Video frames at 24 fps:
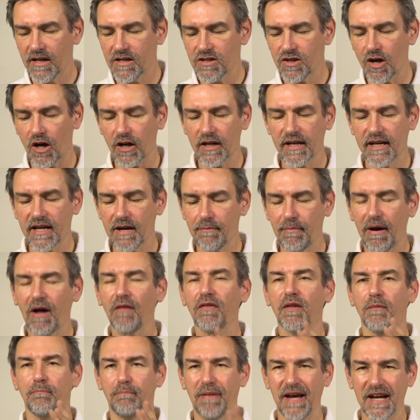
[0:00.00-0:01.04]
Talking about
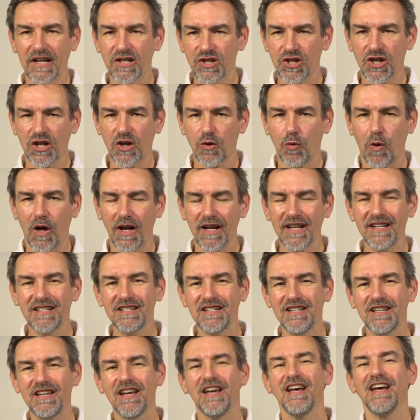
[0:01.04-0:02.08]
the picture
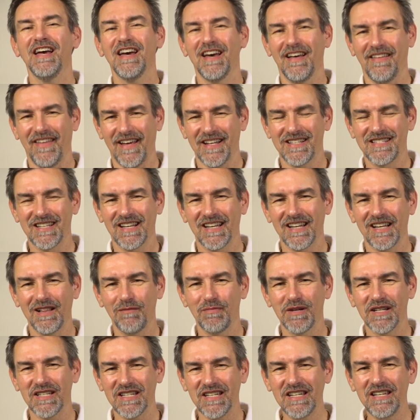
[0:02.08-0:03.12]
quality, that's a little
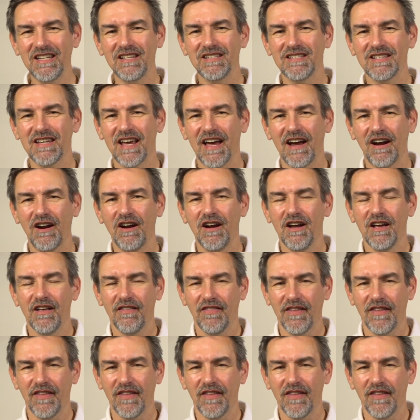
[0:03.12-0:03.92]
bit easier.